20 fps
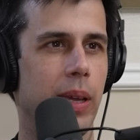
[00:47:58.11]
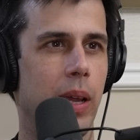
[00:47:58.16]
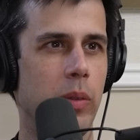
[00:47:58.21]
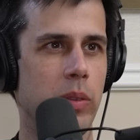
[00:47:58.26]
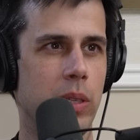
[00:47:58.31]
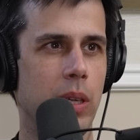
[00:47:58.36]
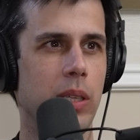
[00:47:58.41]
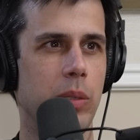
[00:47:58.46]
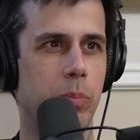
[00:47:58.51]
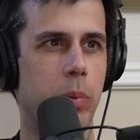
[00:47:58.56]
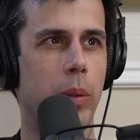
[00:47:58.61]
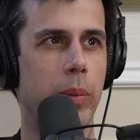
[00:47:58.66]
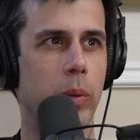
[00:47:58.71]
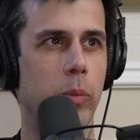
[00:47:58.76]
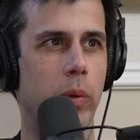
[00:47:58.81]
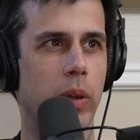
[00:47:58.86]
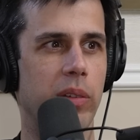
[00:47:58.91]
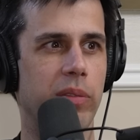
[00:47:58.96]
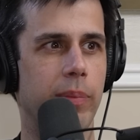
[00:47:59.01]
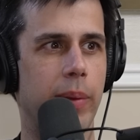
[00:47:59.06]
I would say it's probably
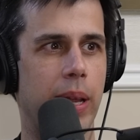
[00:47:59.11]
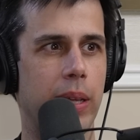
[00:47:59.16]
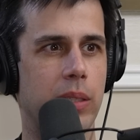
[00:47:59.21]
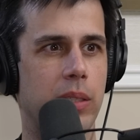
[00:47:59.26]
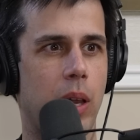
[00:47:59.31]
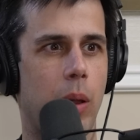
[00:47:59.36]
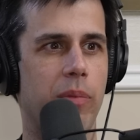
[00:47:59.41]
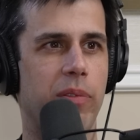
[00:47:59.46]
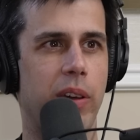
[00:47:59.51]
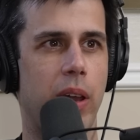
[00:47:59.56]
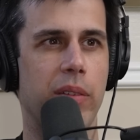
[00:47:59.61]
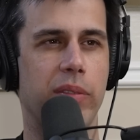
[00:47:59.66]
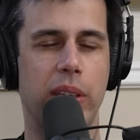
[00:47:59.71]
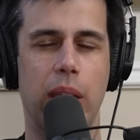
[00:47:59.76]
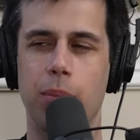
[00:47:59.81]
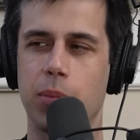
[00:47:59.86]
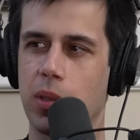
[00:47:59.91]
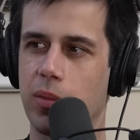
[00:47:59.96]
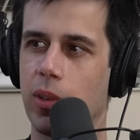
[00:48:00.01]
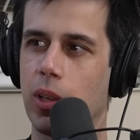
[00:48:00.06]
one of my top five
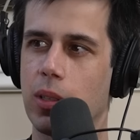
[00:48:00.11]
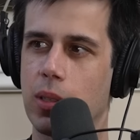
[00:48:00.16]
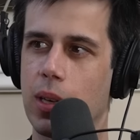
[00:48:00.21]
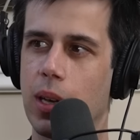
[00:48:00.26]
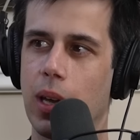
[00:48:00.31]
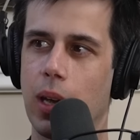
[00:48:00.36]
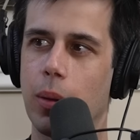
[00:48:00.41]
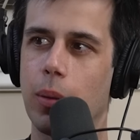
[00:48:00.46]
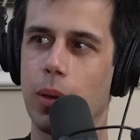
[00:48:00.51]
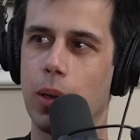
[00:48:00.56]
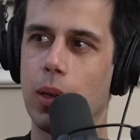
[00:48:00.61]
games of all time.